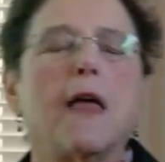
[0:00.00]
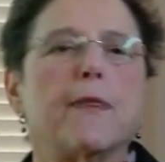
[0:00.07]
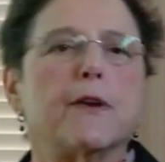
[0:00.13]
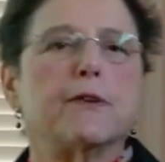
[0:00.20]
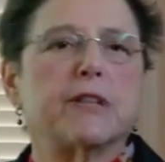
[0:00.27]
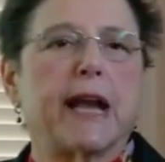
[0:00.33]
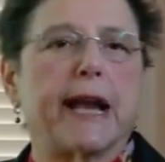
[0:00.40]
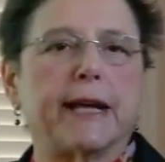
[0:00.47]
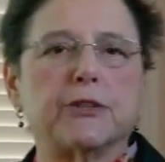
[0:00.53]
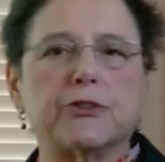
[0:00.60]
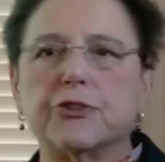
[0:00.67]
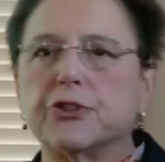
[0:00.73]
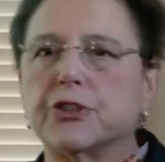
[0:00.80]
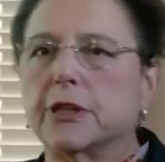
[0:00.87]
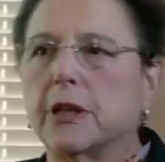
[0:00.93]
Those
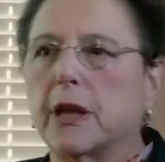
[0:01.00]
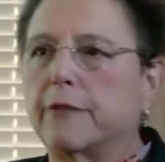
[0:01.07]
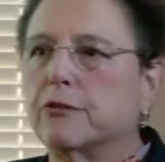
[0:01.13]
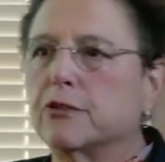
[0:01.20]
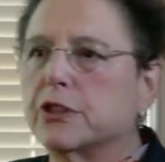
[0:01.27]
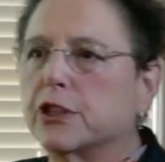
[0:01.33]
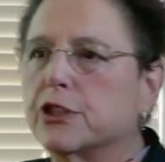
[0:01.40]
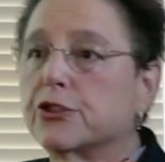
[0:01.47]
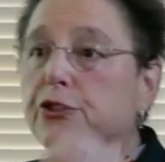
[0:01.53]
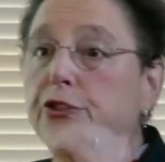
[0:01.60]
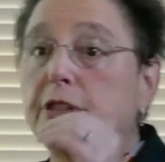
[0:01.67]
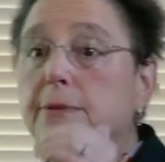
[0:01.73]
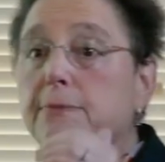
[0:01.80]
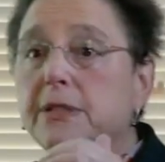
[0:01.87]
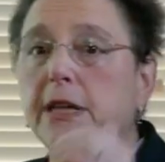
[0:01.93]
androgen levels
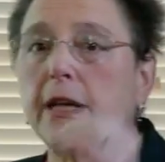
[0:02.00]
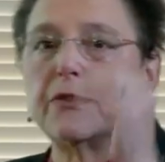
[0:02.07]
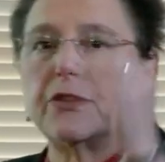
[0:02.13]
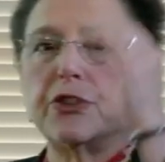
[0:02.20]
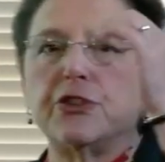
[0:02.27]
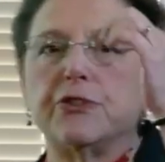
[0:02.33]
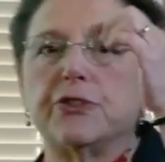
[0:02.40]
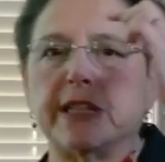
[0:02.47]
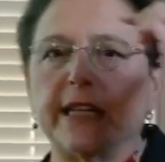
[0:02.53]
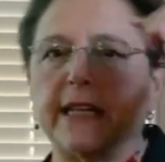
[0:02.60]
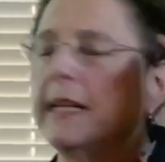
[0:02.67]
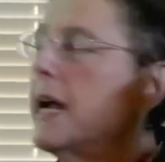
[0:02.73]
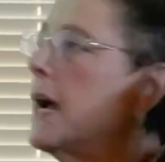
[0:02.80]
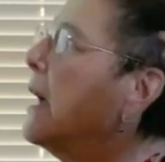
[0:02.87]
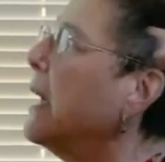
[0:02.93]
assert themselves, and you see